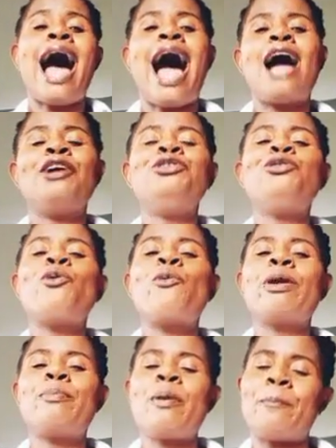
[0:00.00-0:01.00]
and you
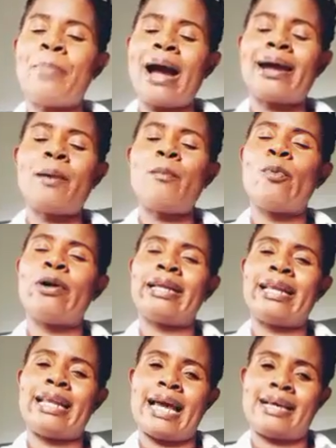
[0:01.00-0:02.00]
will be packing
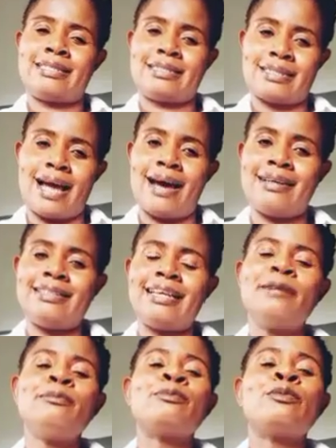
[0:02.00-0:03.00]
money like sand.